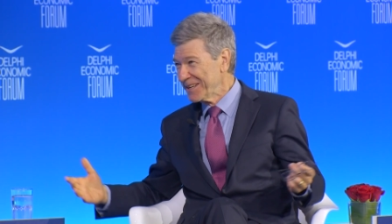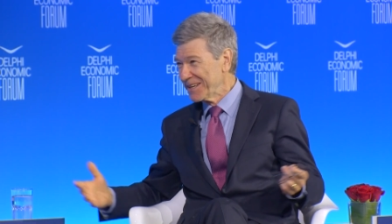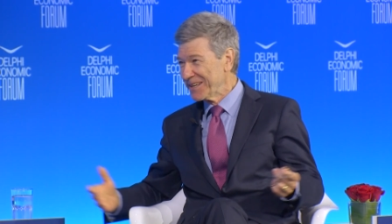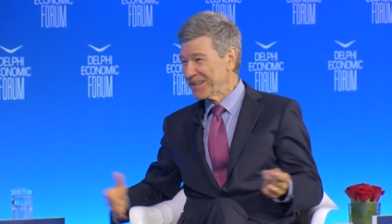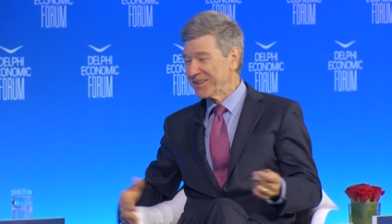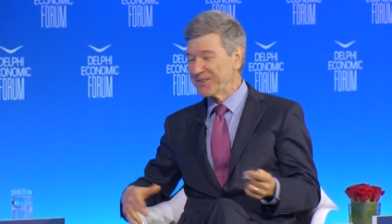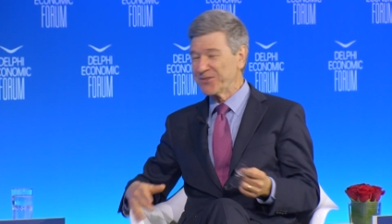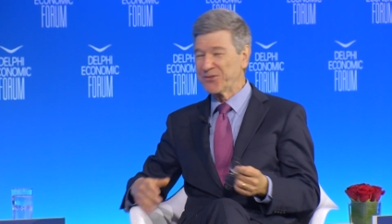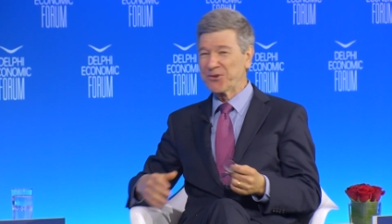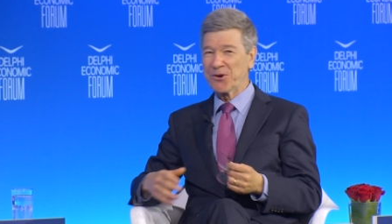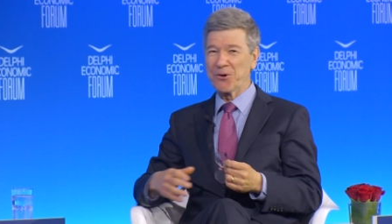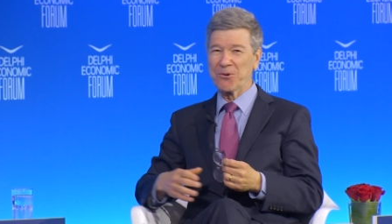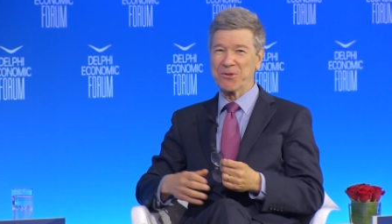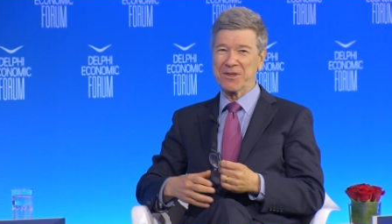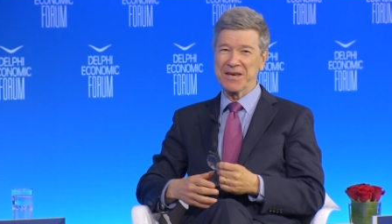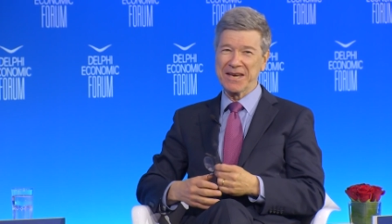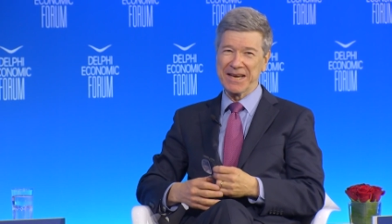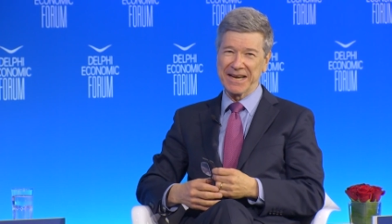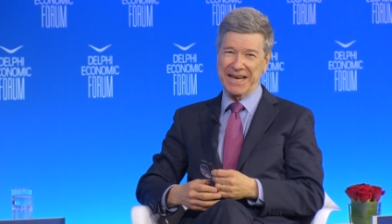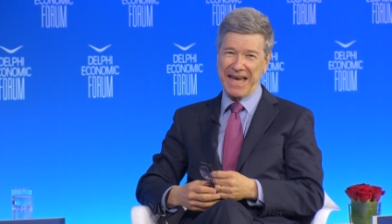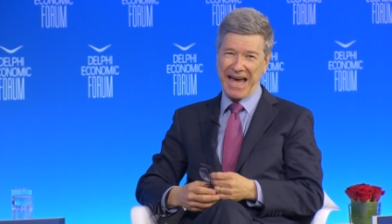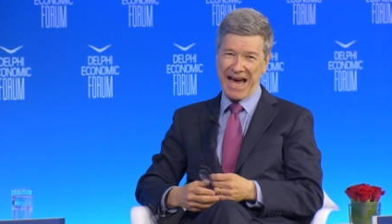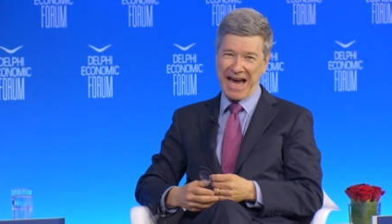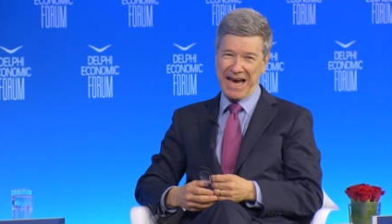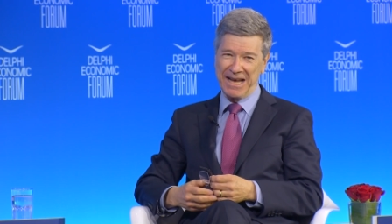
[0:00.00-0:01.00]
So the
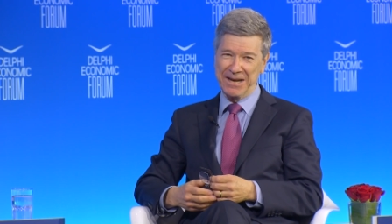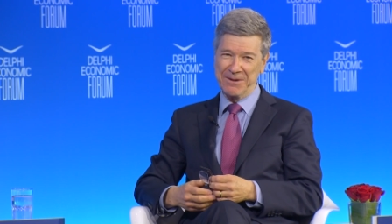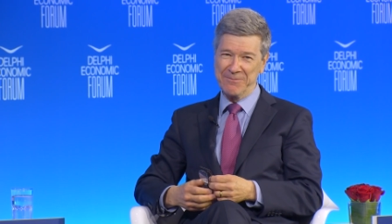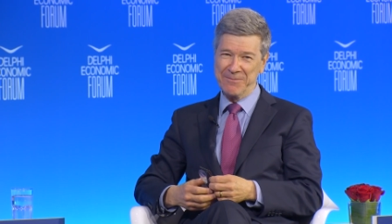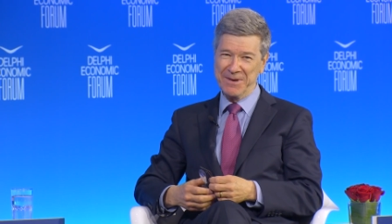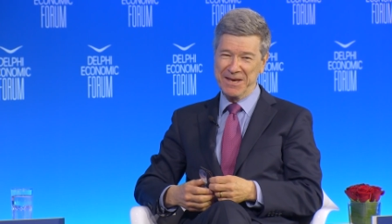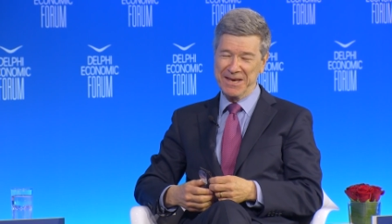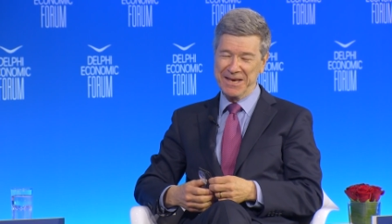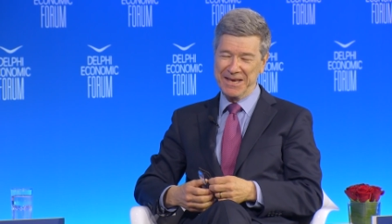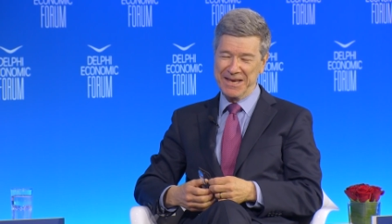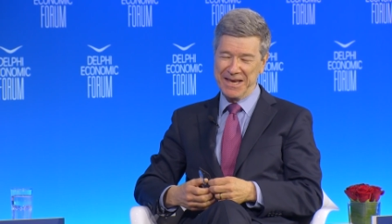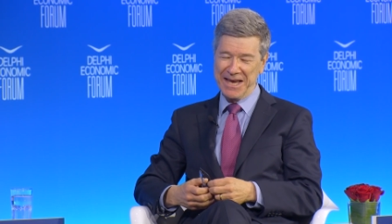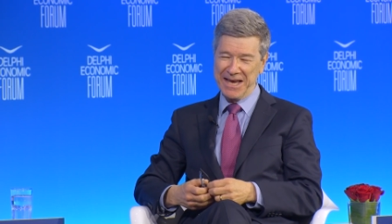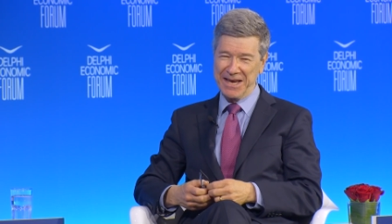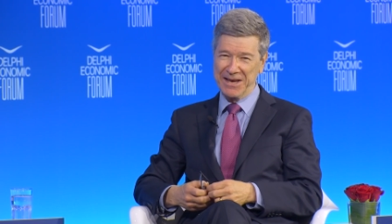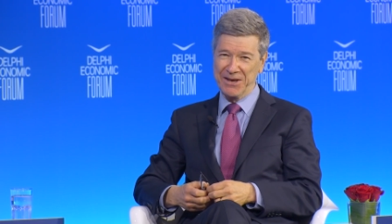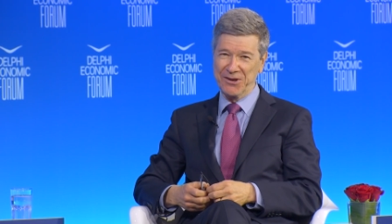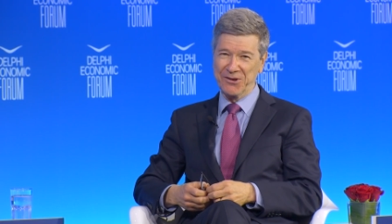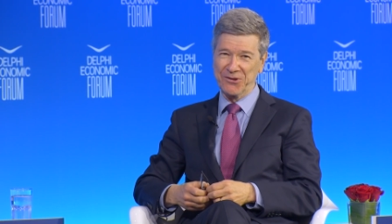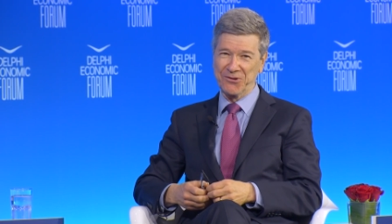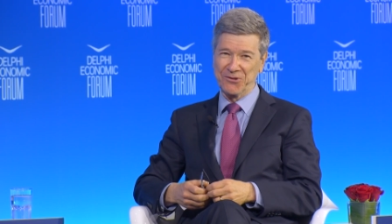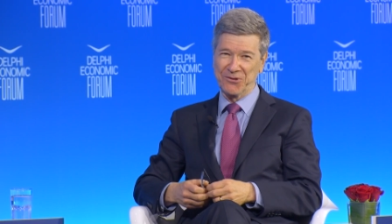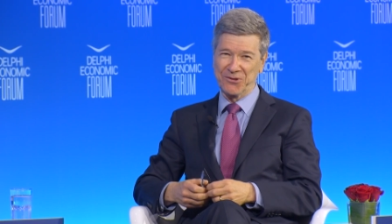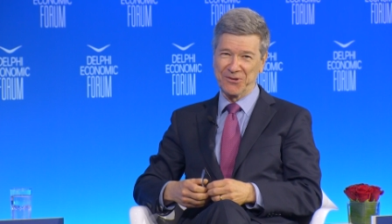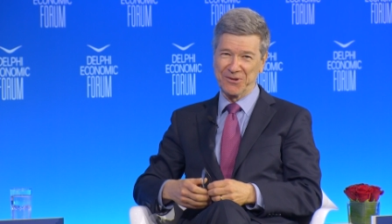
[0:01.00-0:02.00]
academy
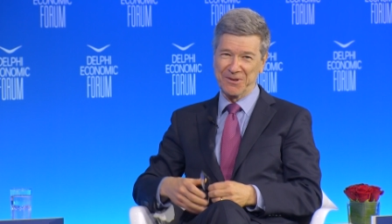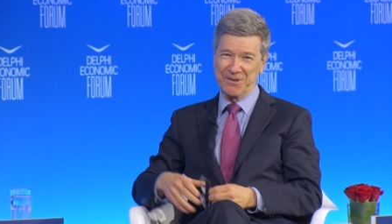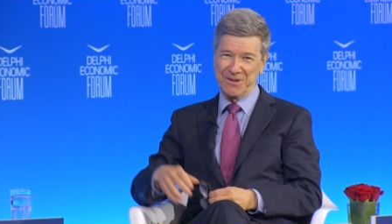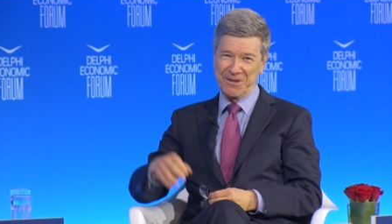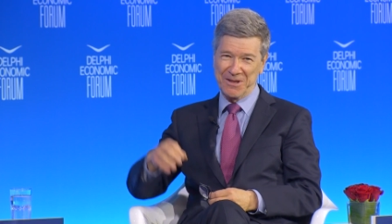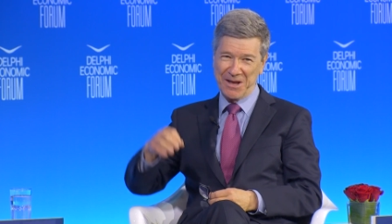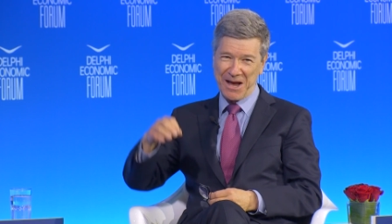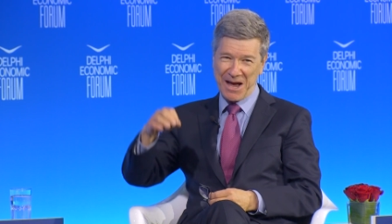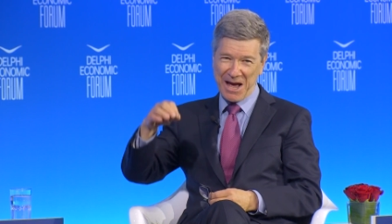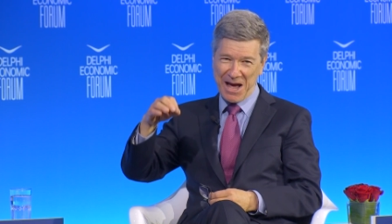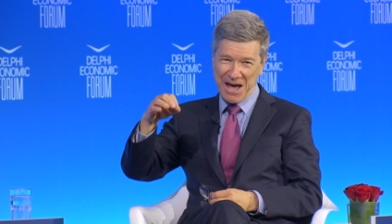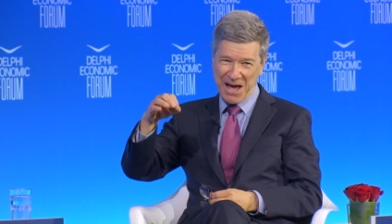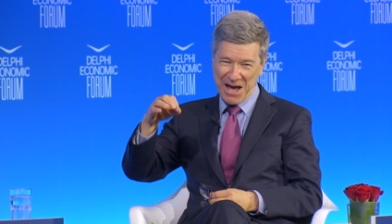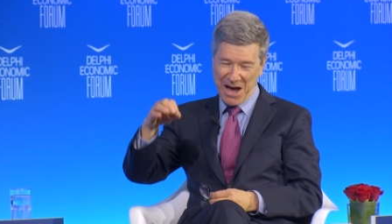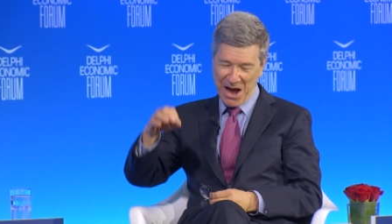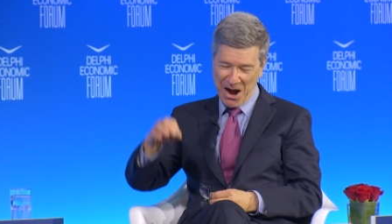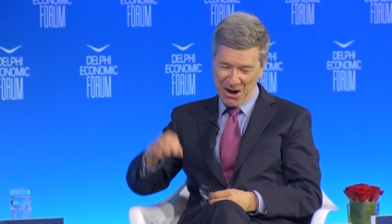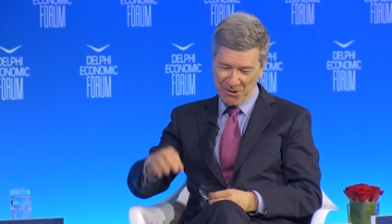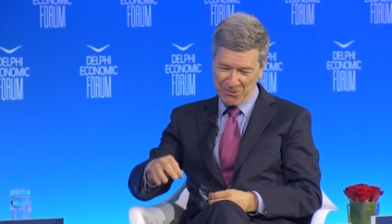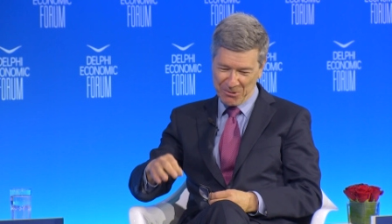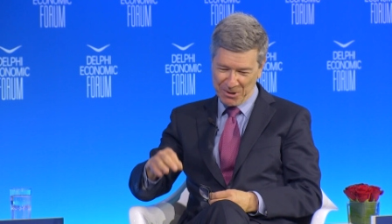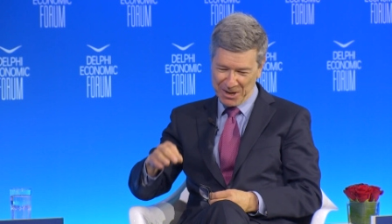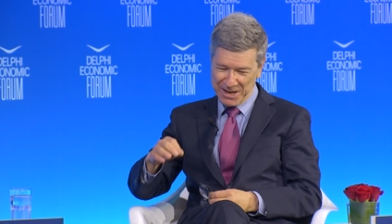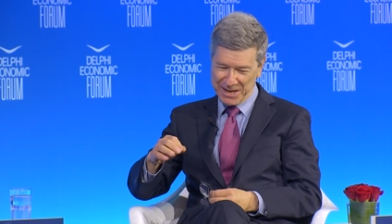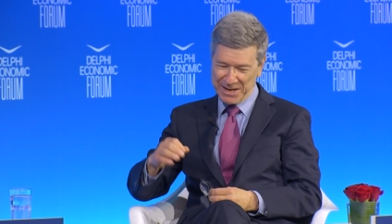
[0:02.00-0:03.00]
is a
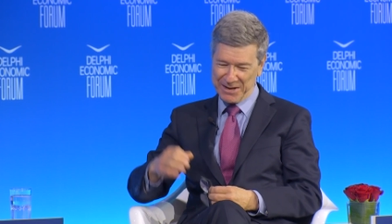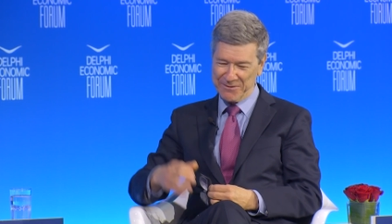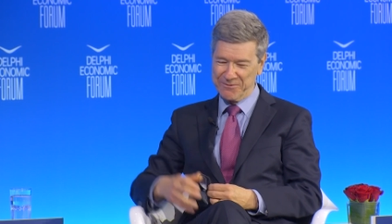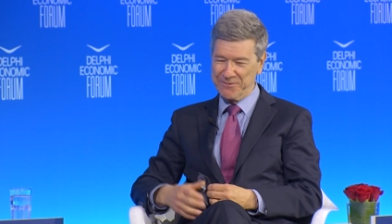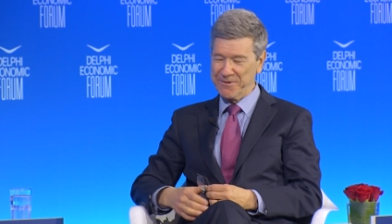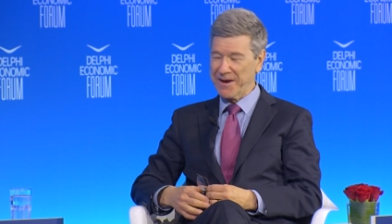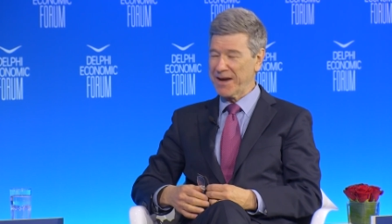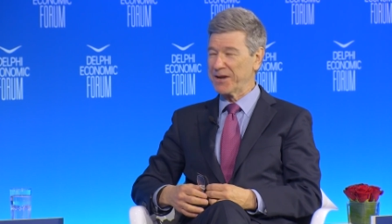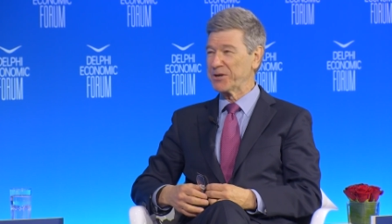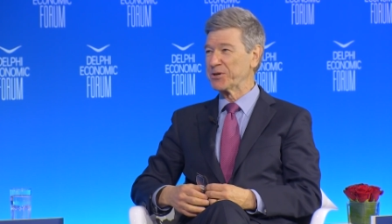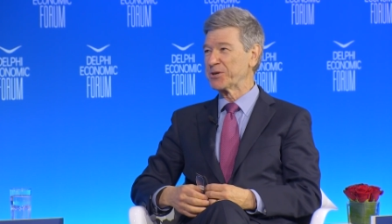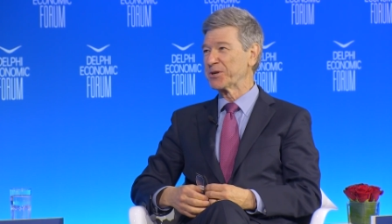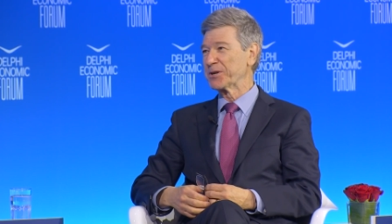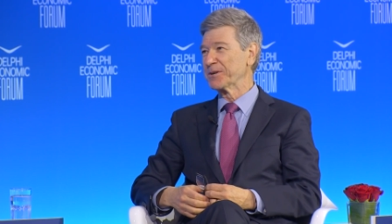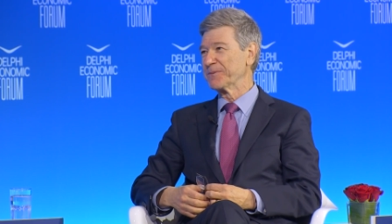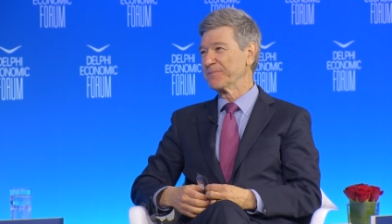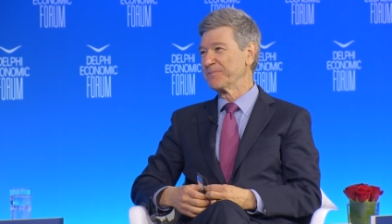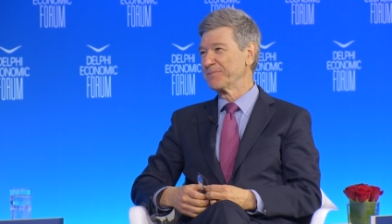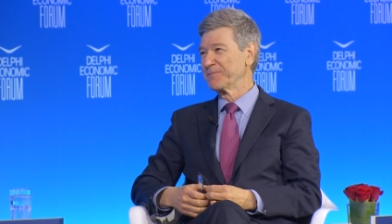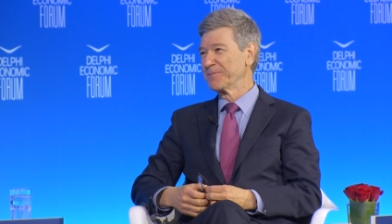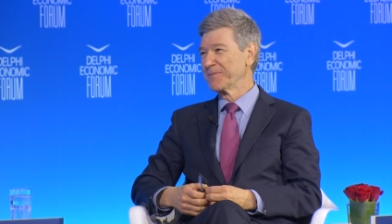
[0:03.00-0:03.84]
Greek invention.